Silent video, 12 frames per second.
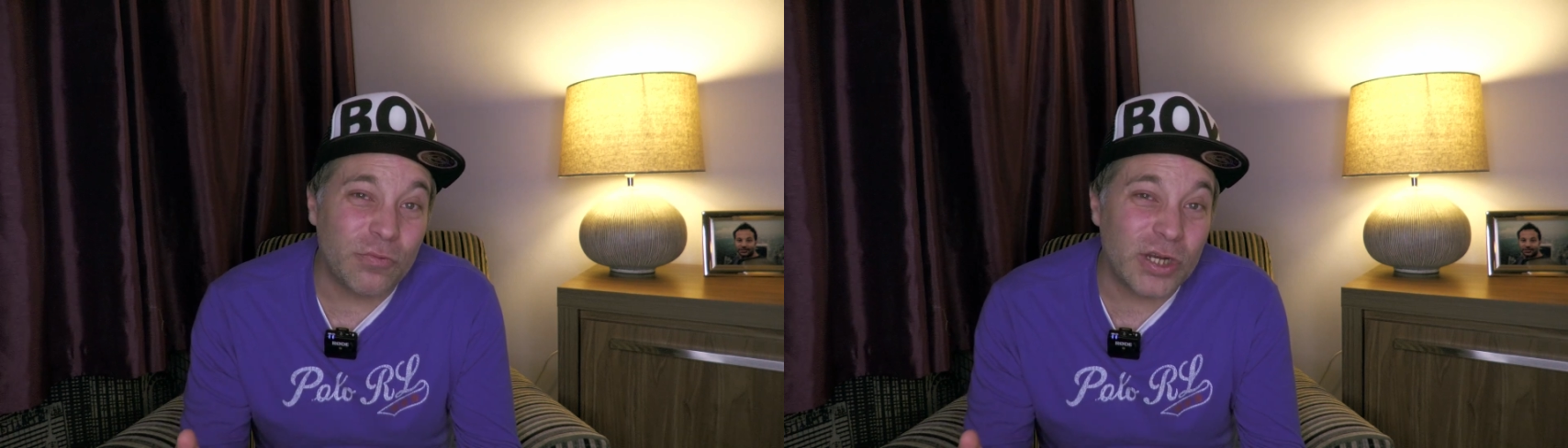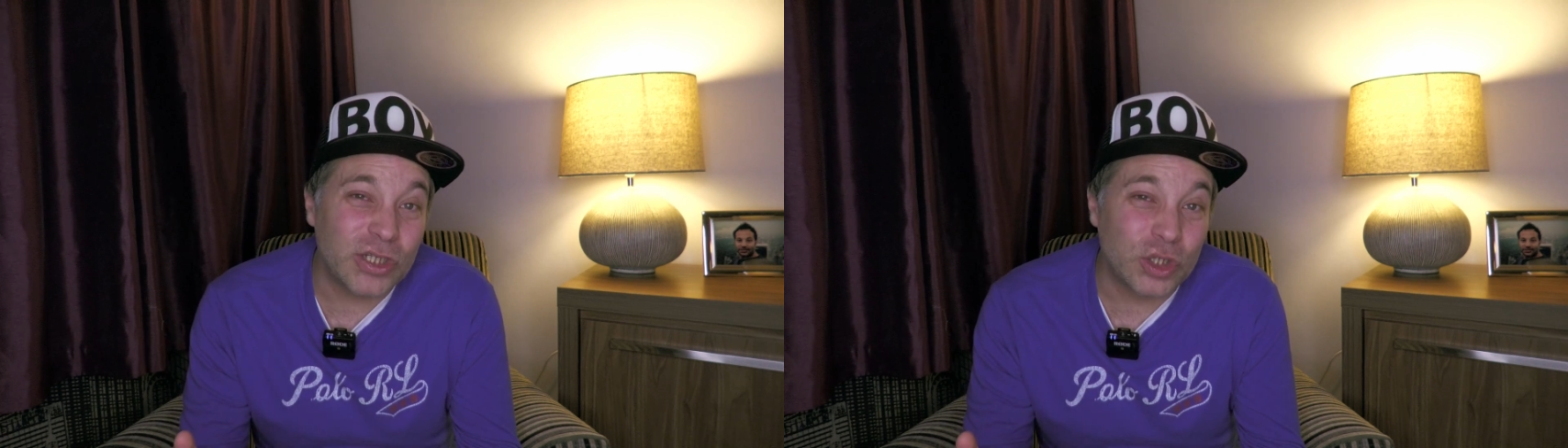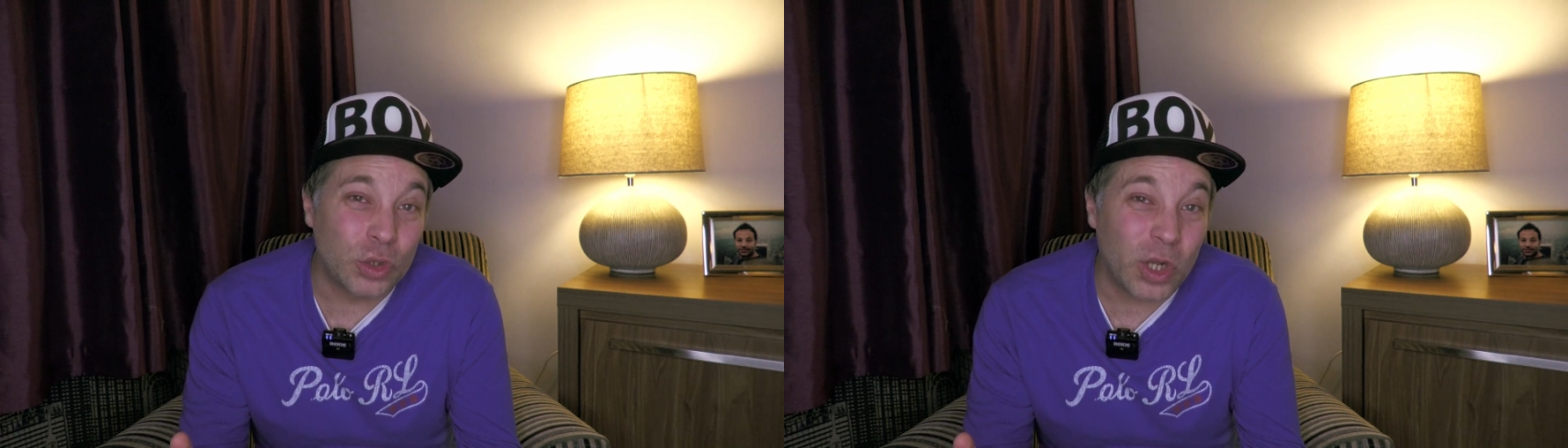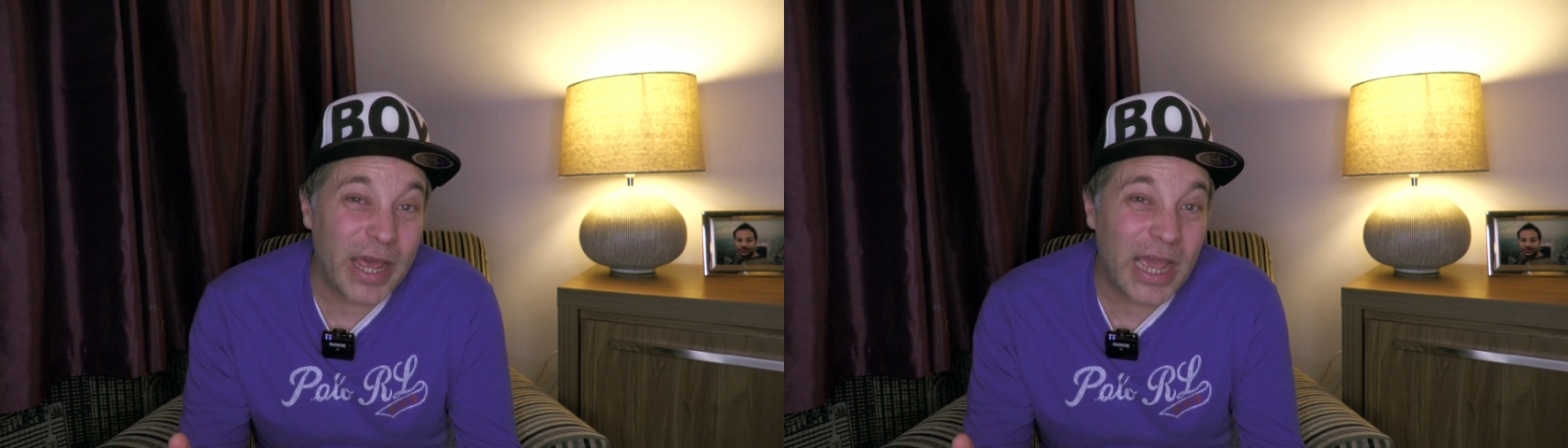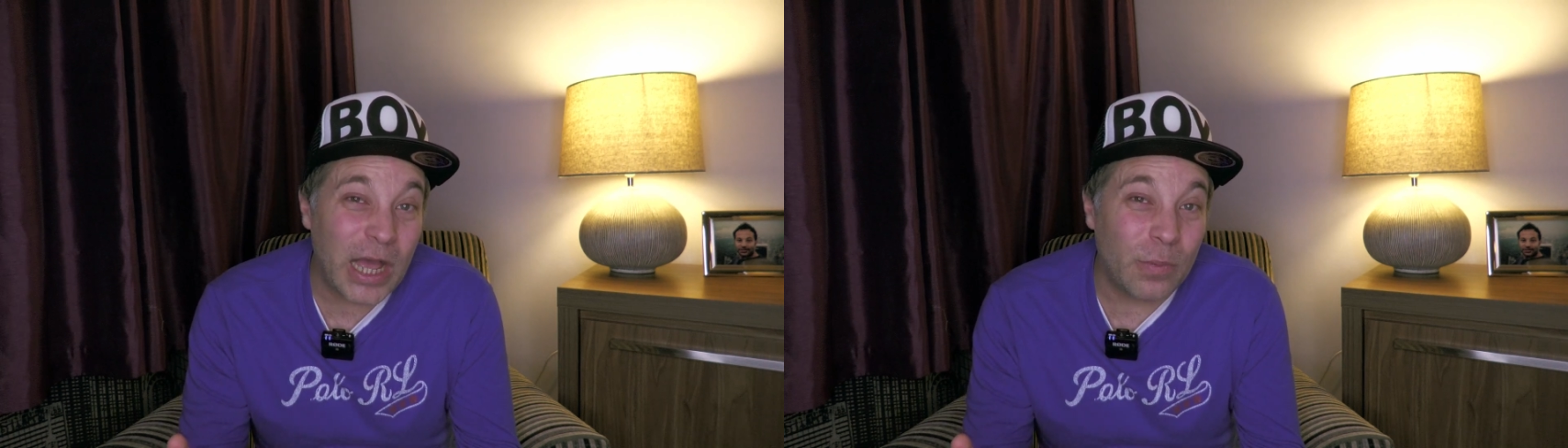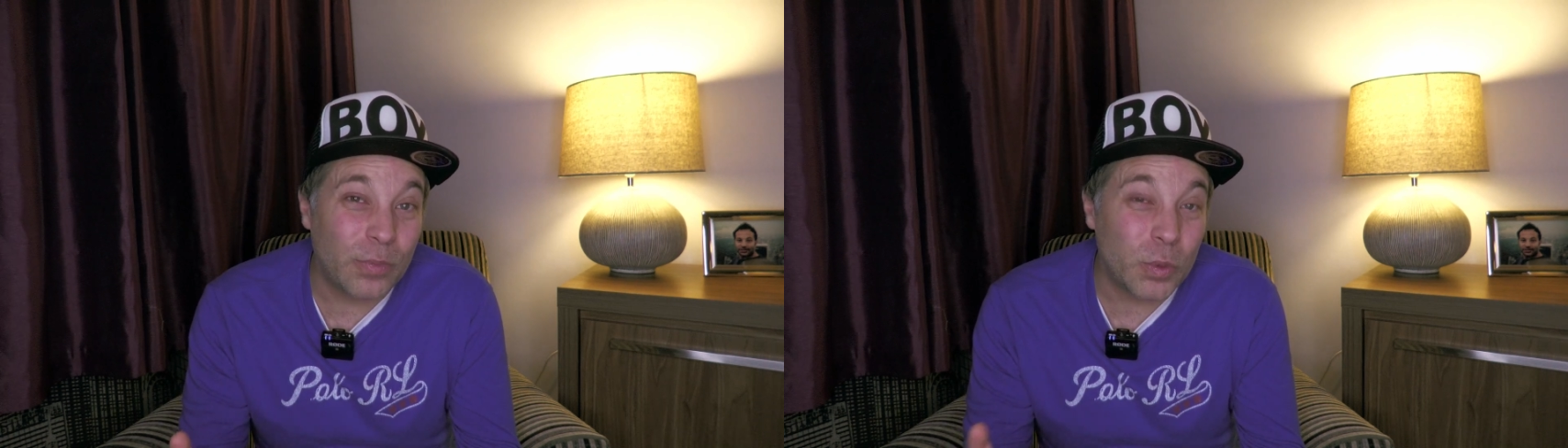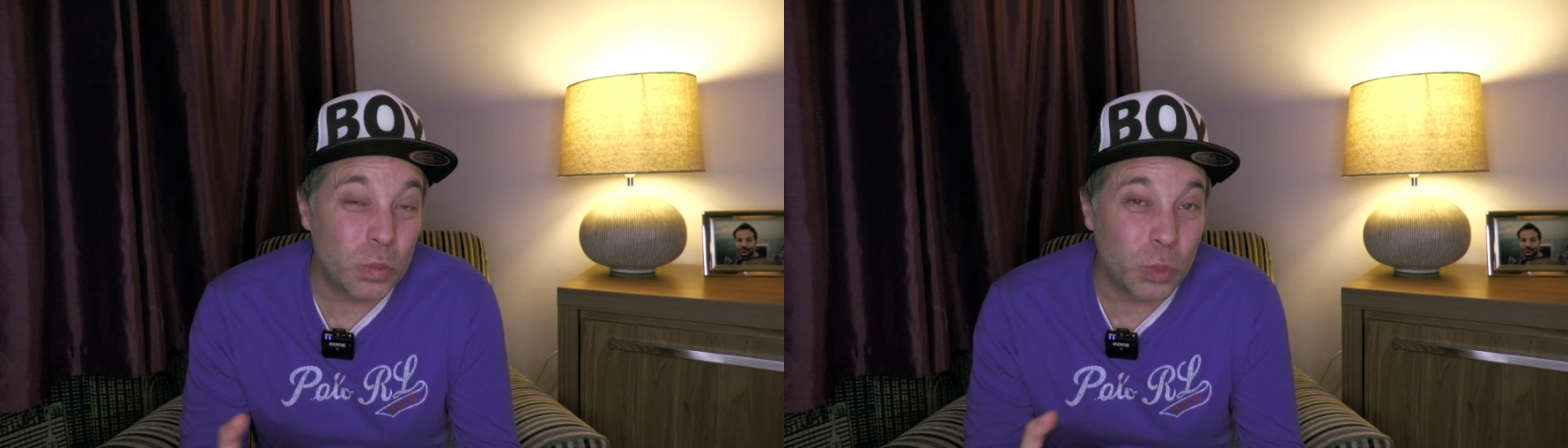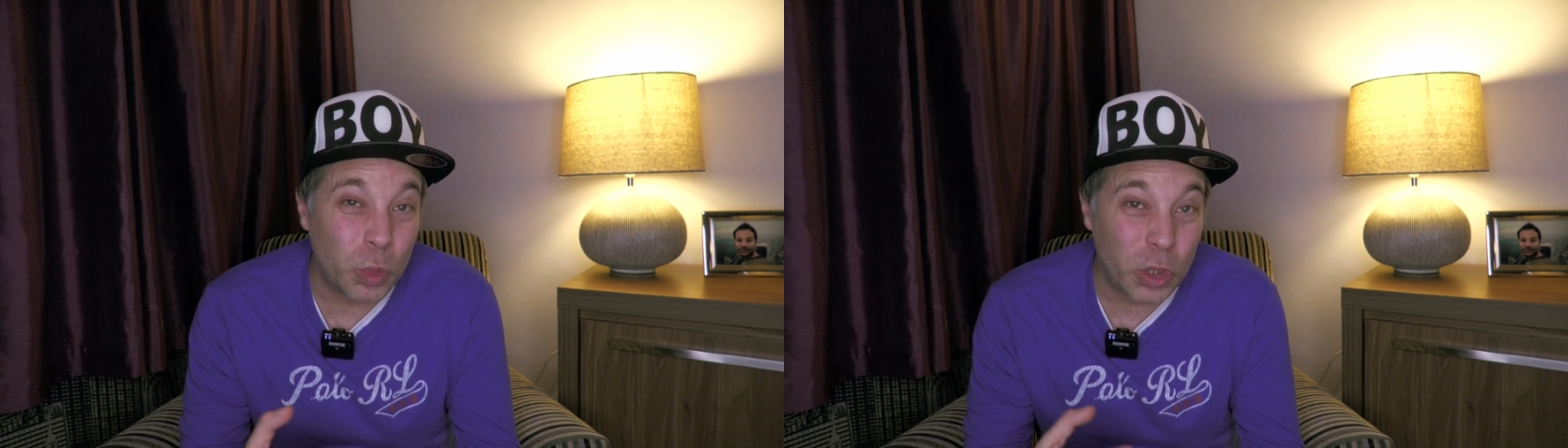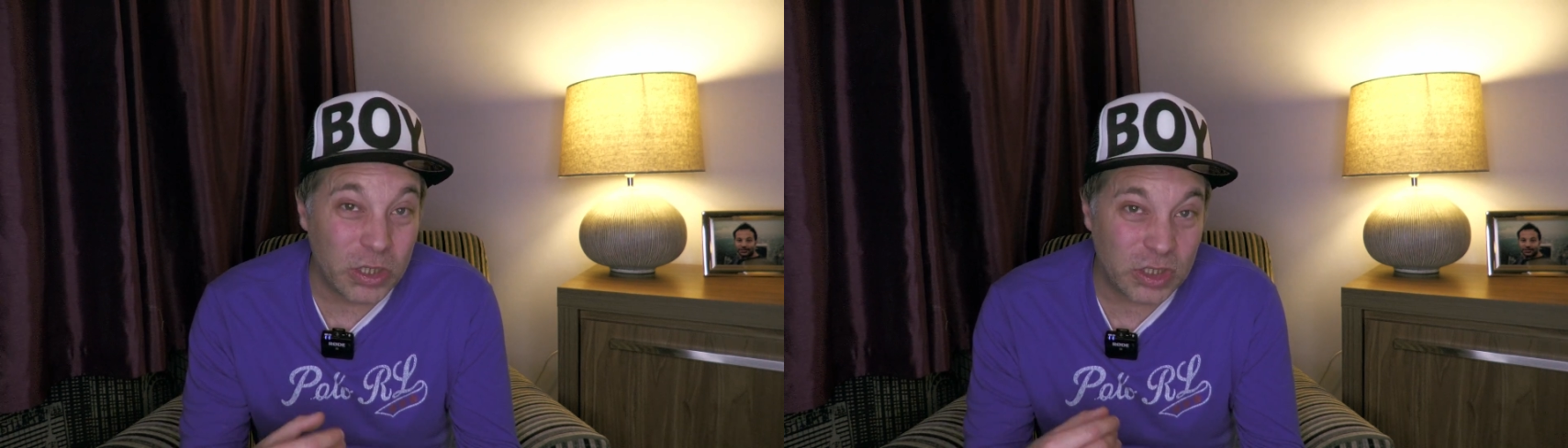original
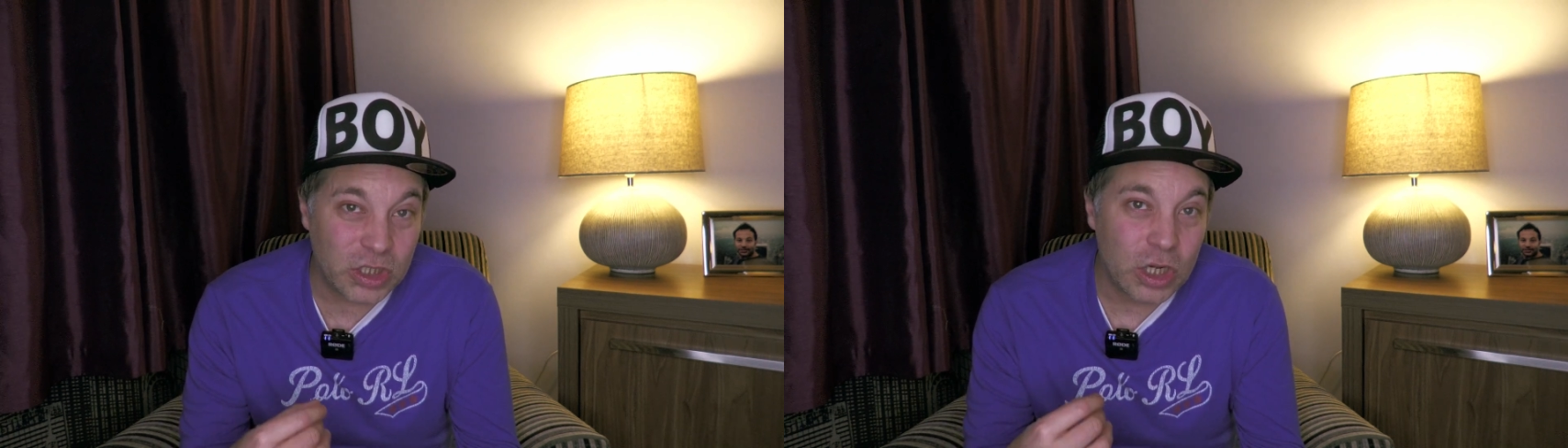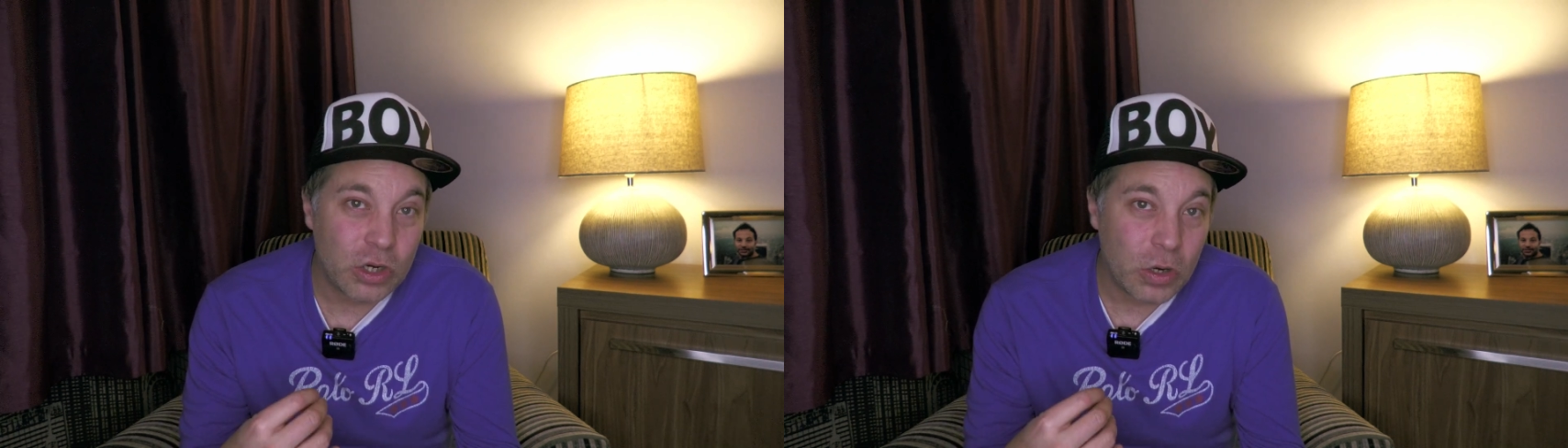album was